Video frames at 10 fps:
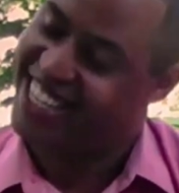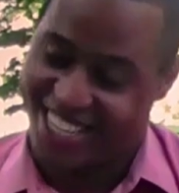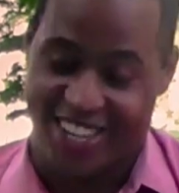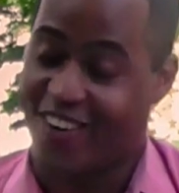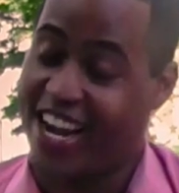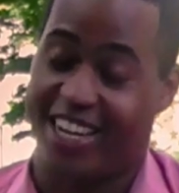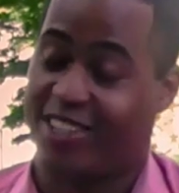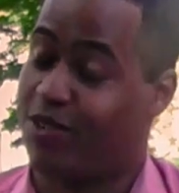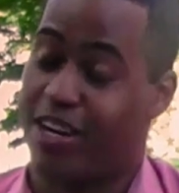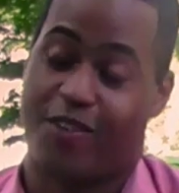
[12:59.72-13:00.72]
You're right,
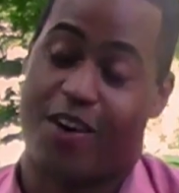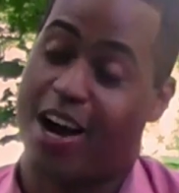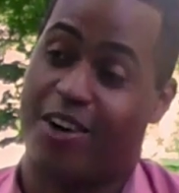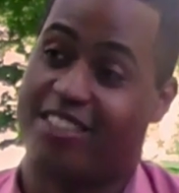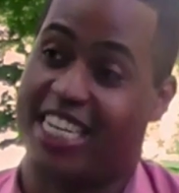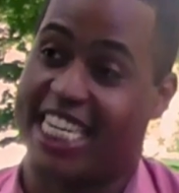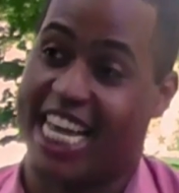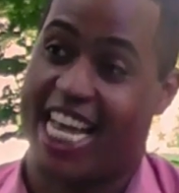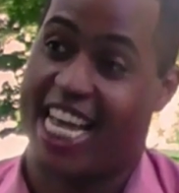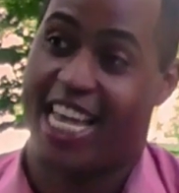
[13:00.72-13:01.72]
24 hours in a
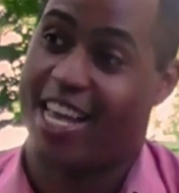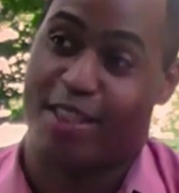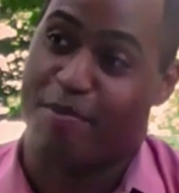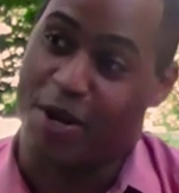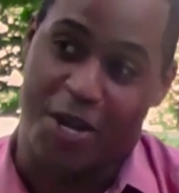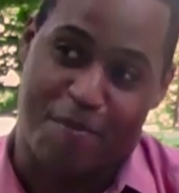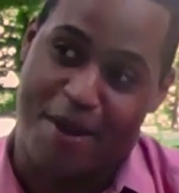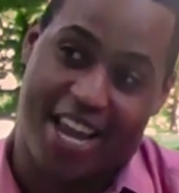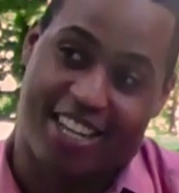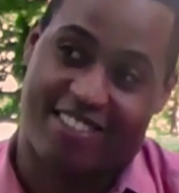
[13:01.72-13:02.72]
day, you have to put your
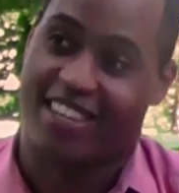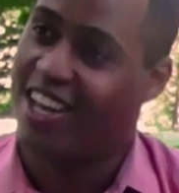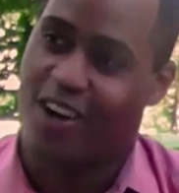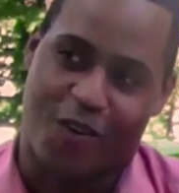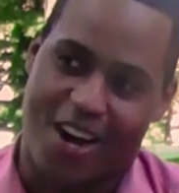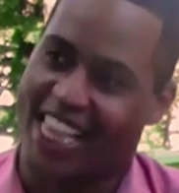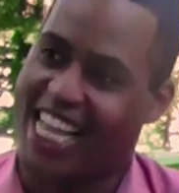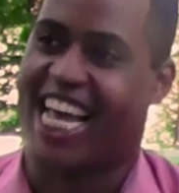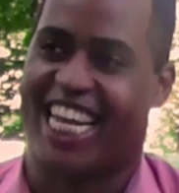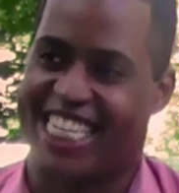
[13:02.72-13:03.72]
pants one
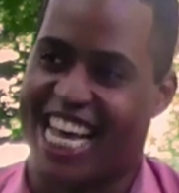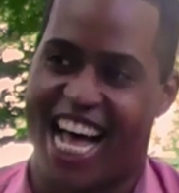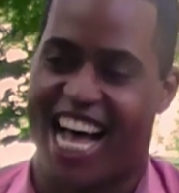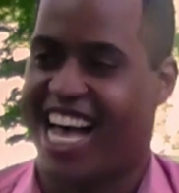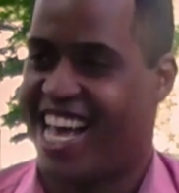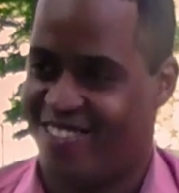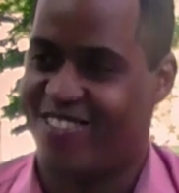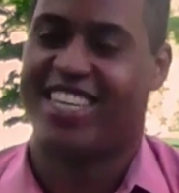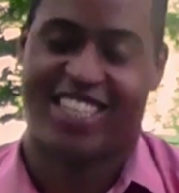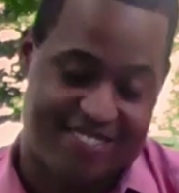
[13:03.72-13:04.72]
at a time.
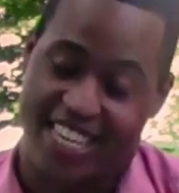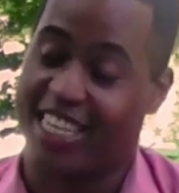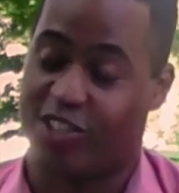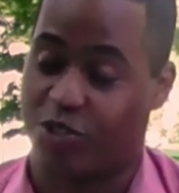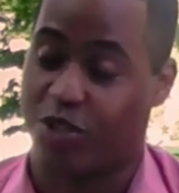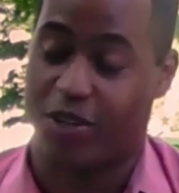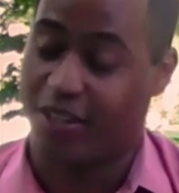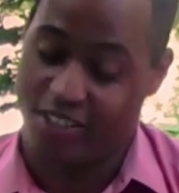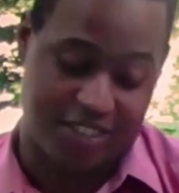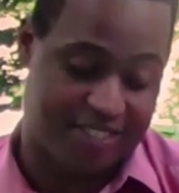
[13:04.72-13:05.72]
It is true,
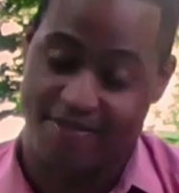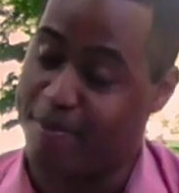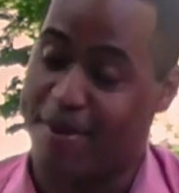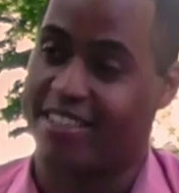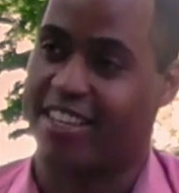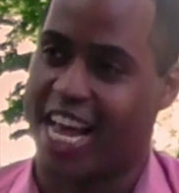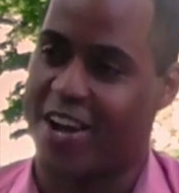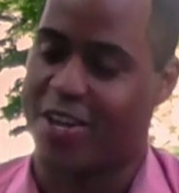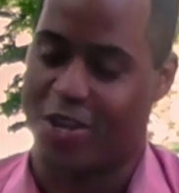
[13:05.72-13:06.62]
it just depends on how you